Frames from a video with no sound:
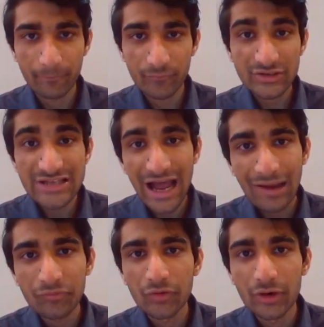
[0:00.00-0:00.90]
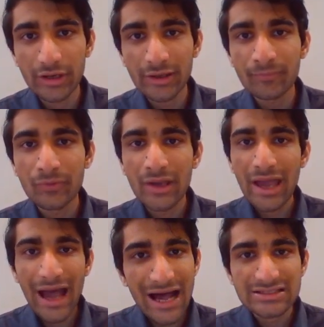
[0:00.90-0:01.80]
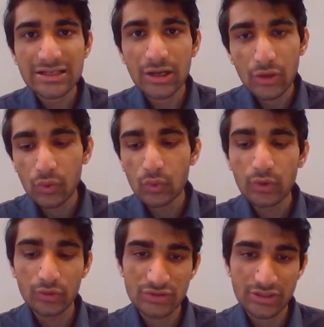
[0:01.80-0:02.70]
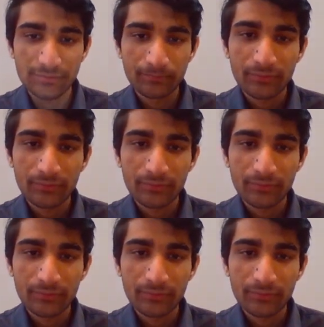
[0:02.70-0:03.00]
which I am working as a root user.